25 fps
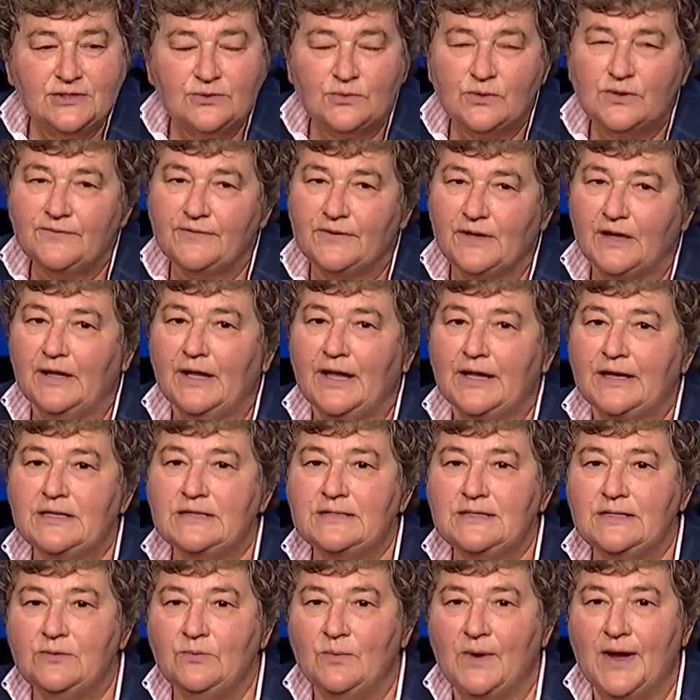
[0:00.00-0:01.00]
sort of a
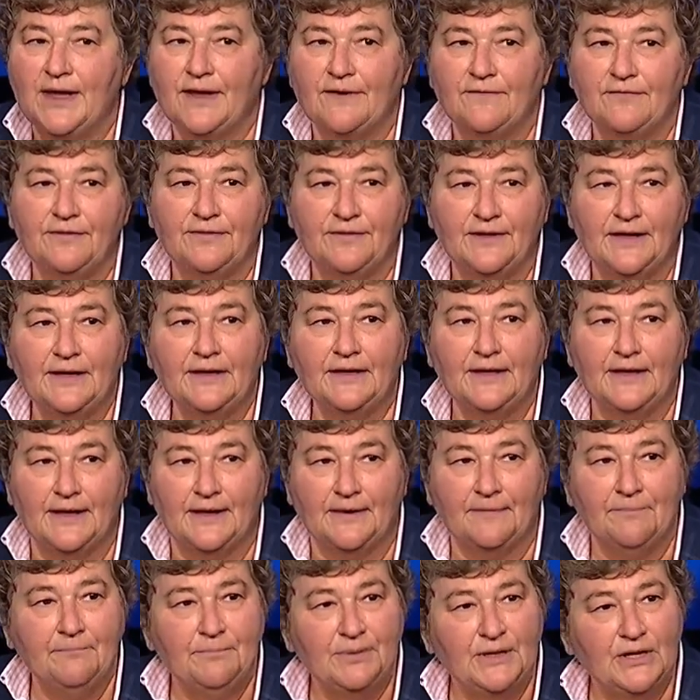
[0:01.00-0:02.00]
legacy way of
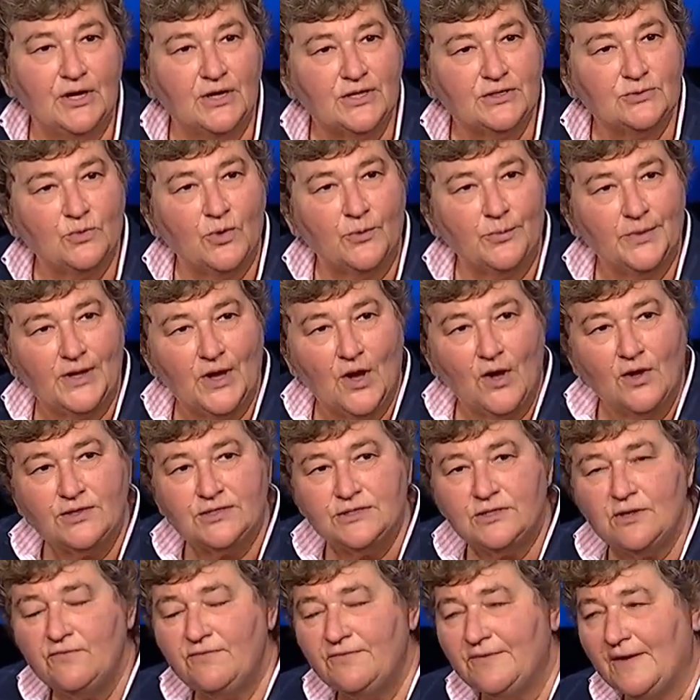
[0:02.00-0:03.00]
thinking, because what we
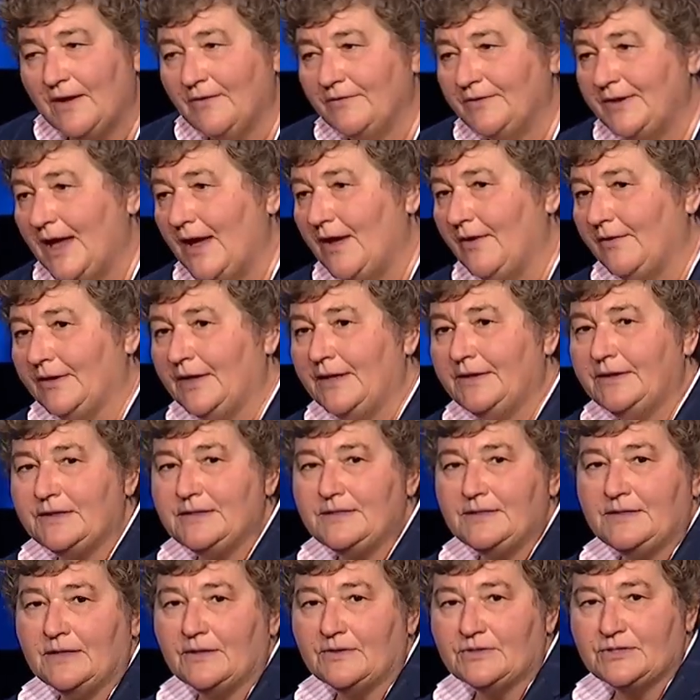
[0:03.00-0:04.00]
also found out, and
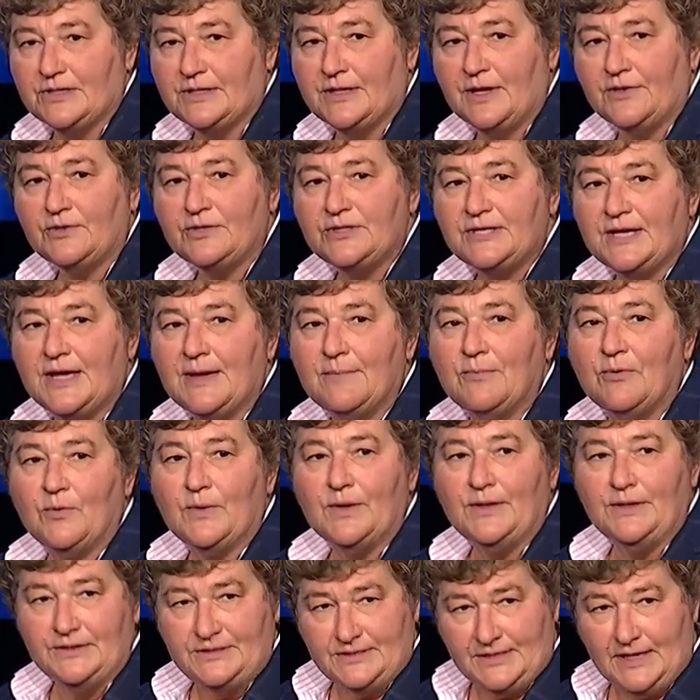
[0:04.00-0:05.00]
there's another table
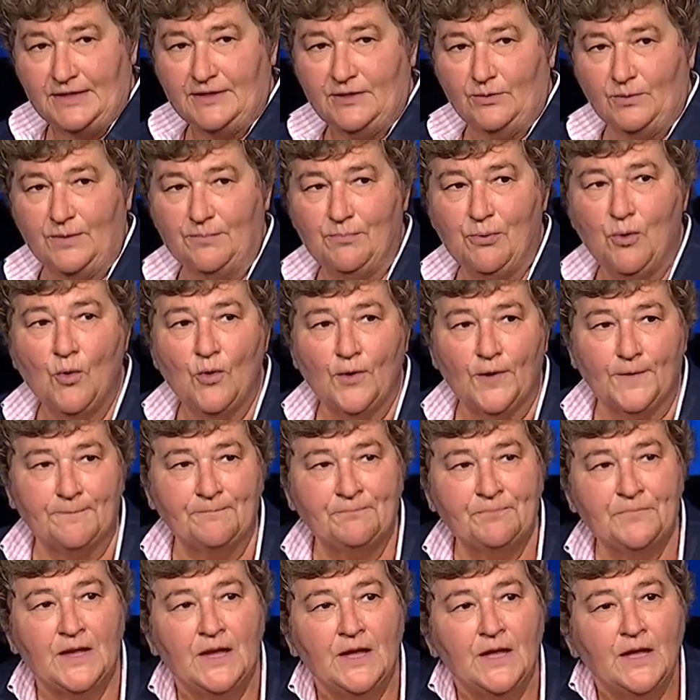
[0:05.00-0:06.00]
inside the
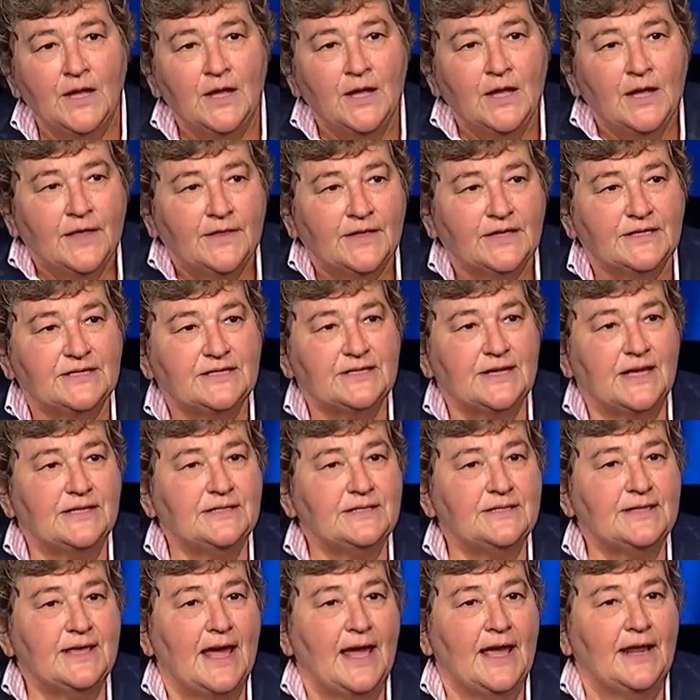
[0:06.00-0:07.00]
report, that
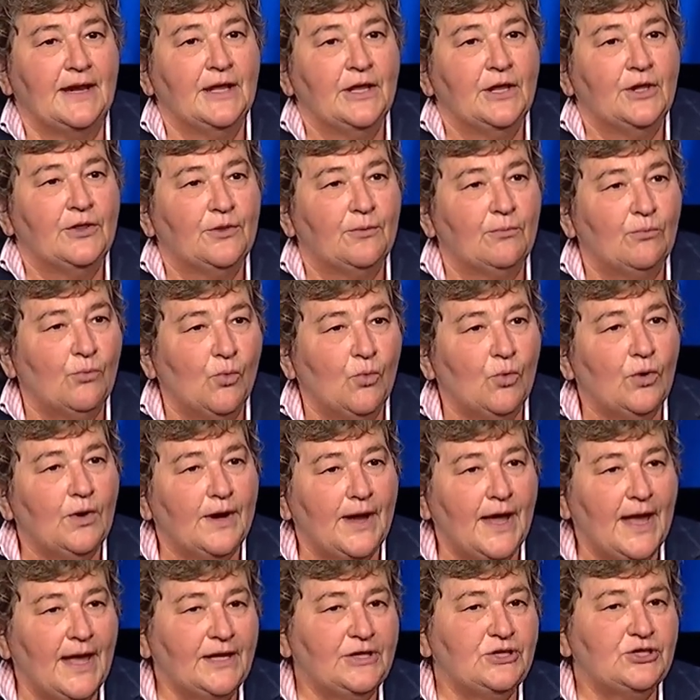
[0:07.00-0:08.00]
says that the
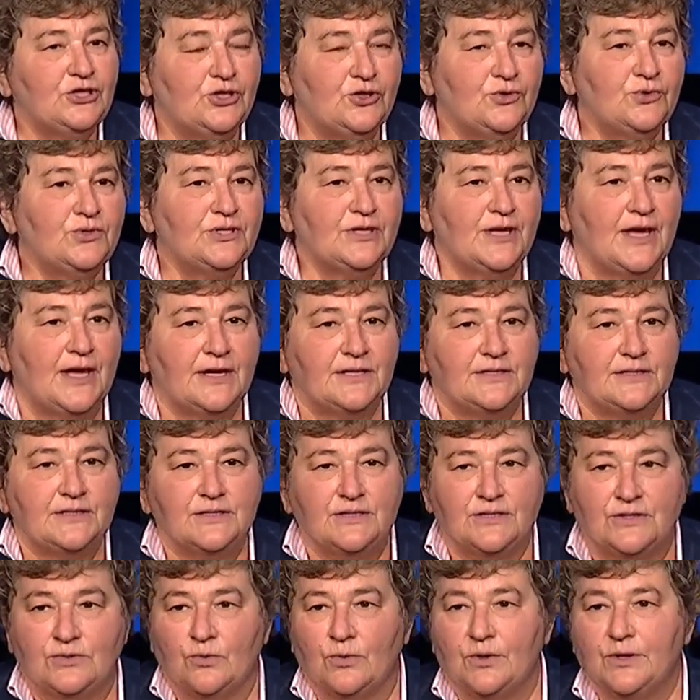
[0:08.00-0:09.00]
more edge use
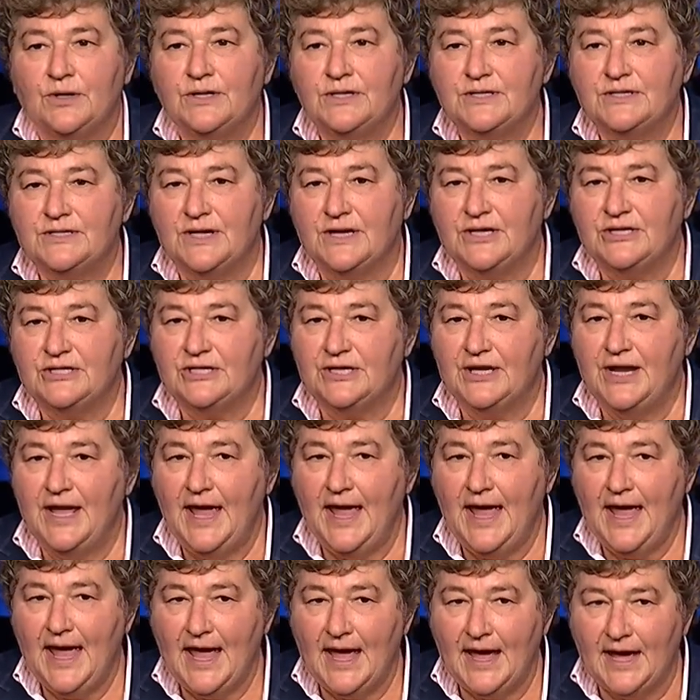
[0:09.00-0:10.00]
cases an organization
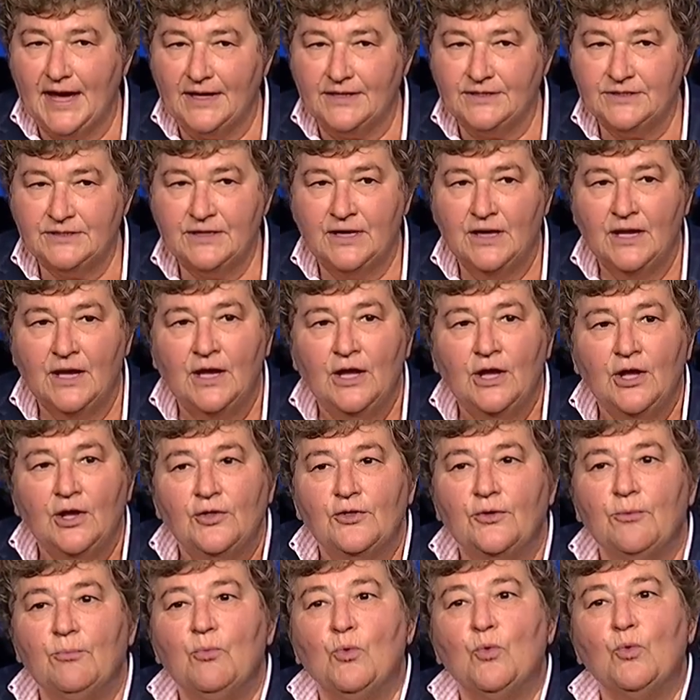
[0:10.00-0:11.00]
has,
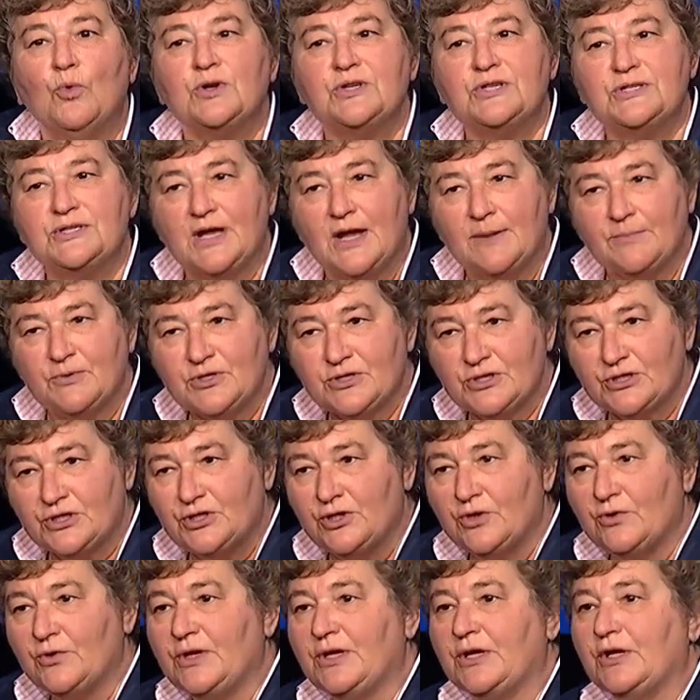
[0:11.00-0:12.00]
the more
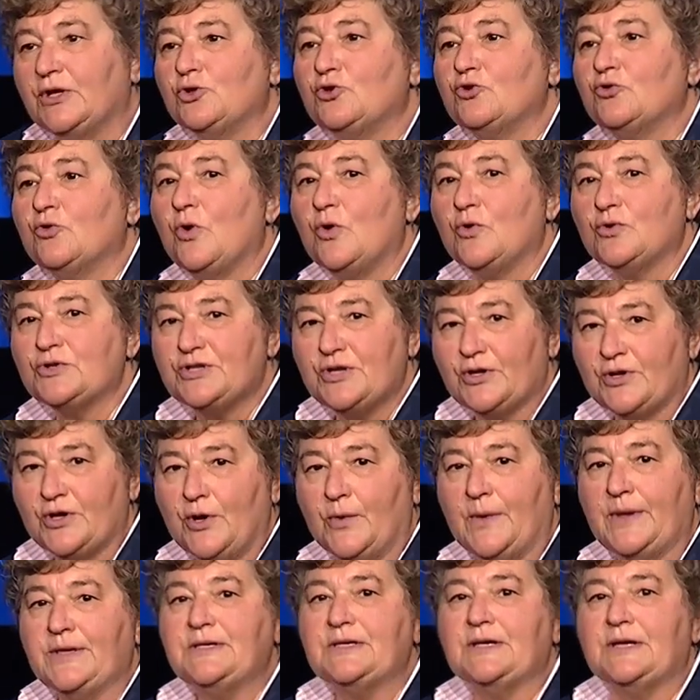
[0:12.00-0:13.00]
cybersecurity controls they're
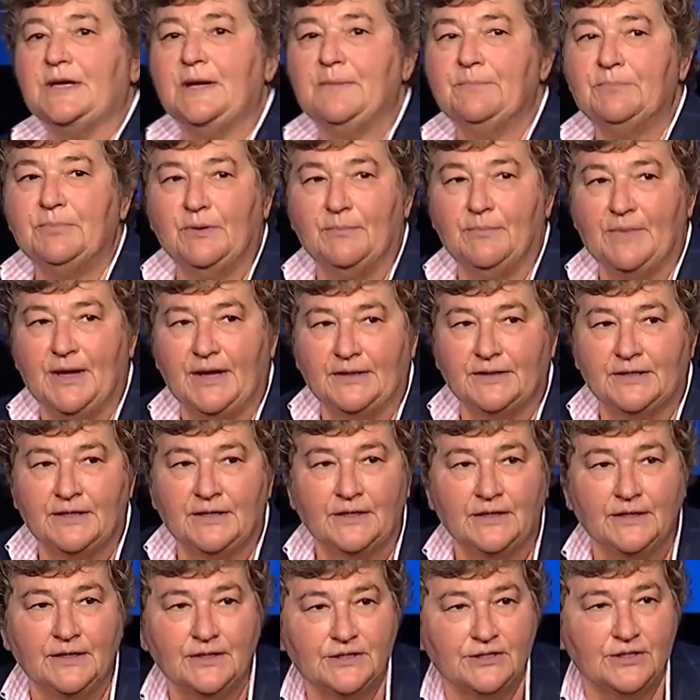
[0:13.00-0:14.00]
going to implement.
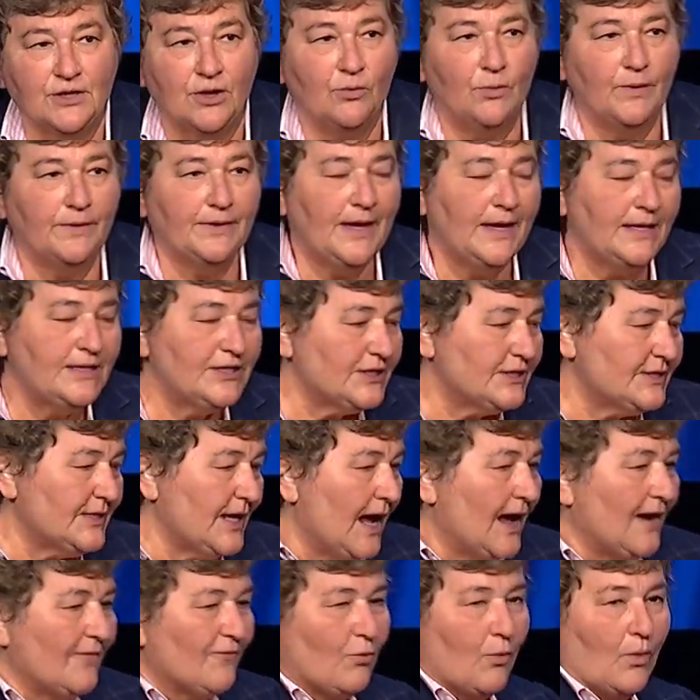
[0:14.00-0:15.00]
So when they just
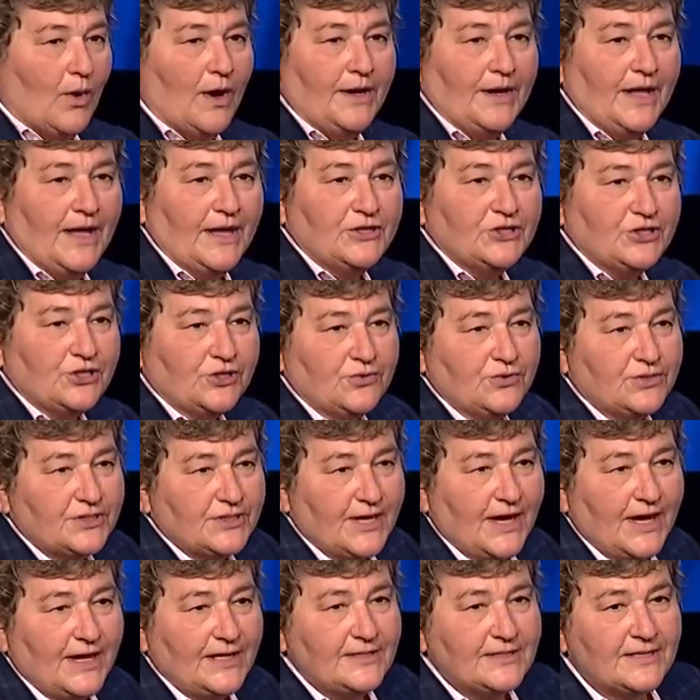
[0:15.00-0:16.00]
have one edge use
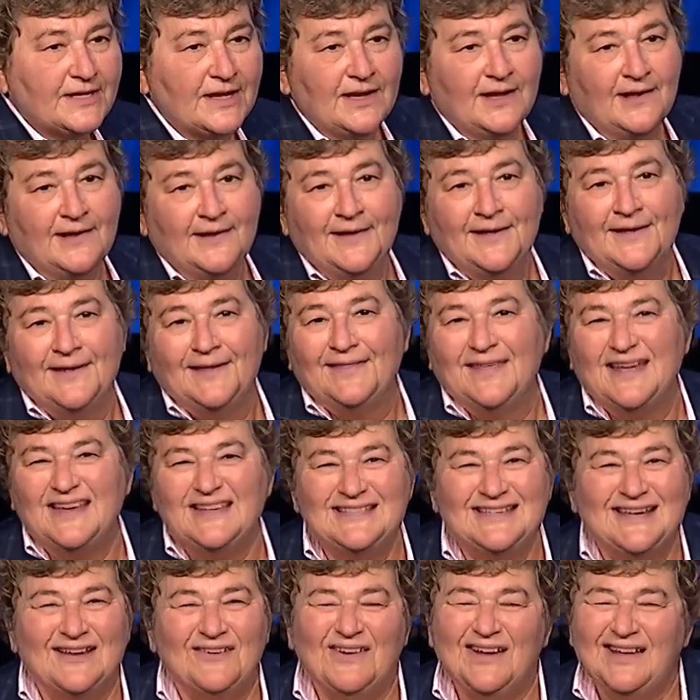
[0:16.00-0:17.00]
case, they
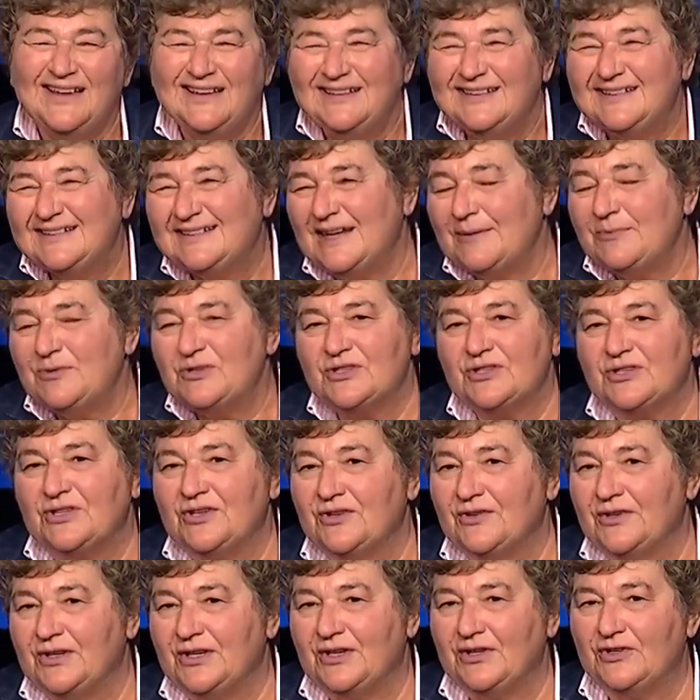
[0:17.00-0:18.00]
say, well,
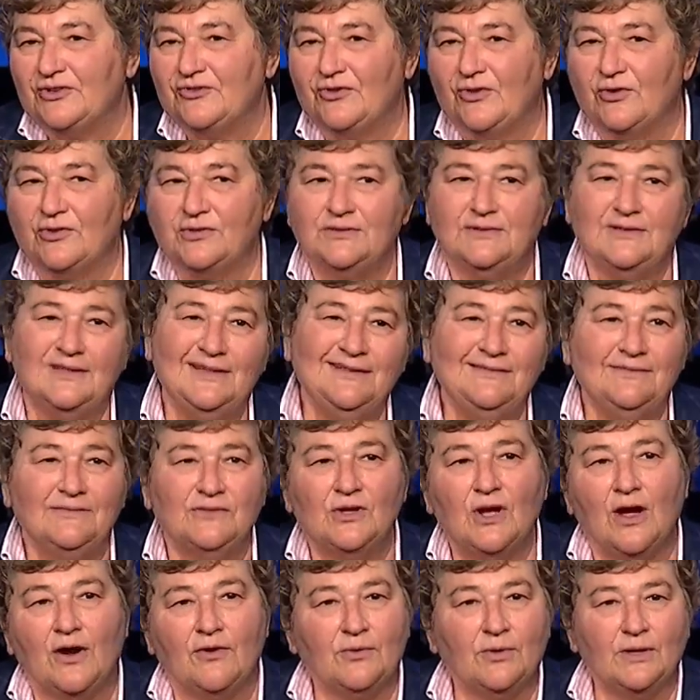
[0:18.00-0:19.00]
cybersecurity controls, eh,
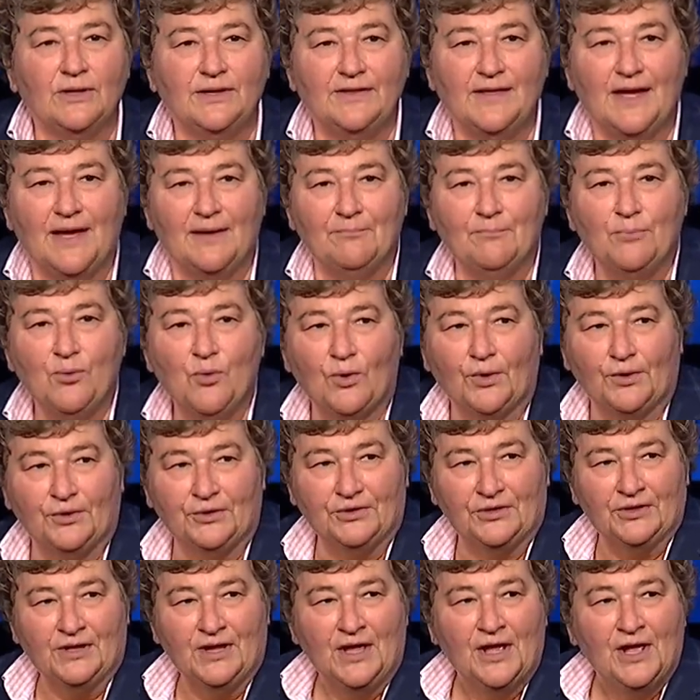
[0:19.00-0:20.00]
not really that
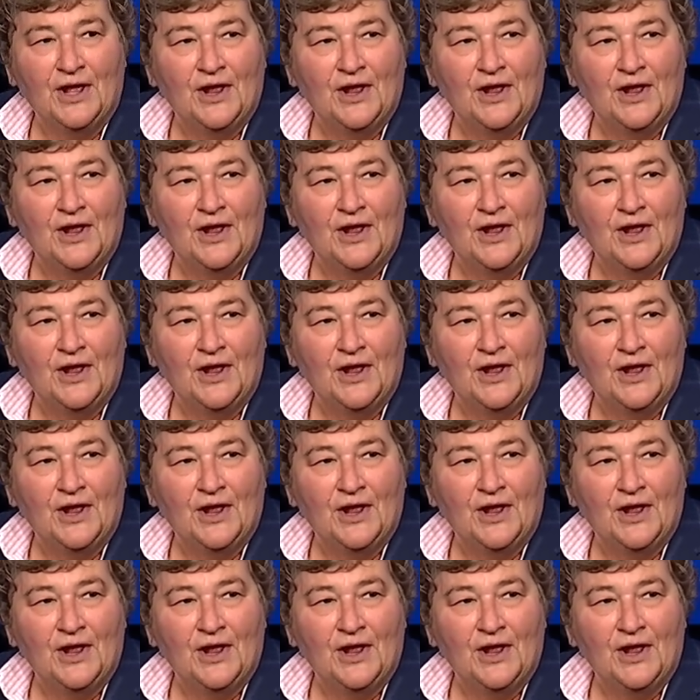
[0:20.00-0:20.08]
important.